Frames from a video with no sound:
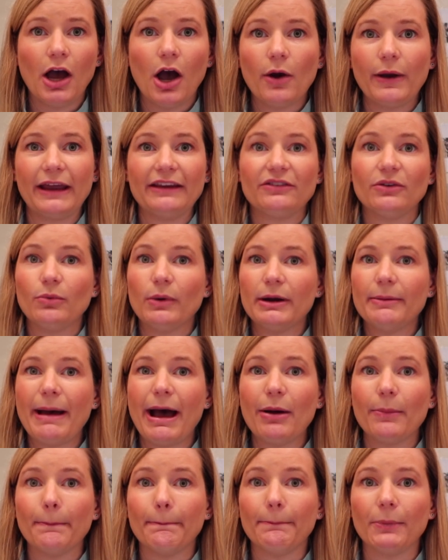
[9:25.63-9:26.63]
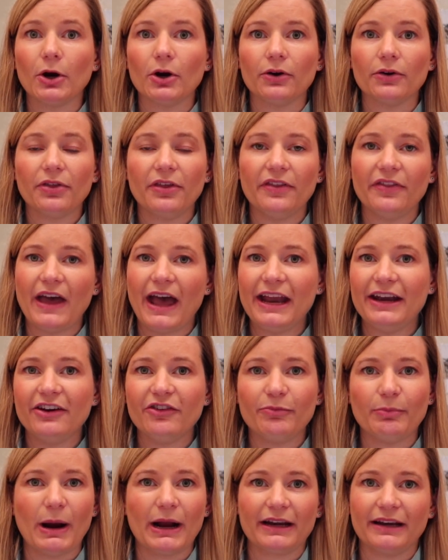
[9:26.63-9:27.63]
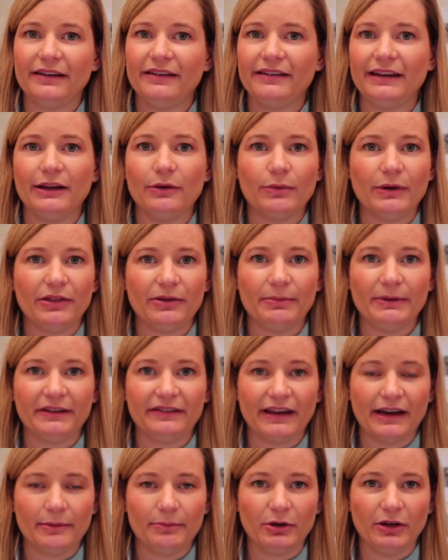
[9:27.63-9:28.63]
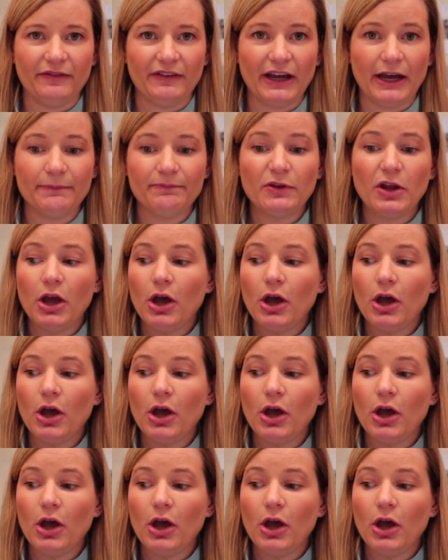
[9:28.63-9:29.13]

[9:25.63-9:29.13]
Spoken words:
Okay, so what about birth, the end of pregnancy with a placenta previa?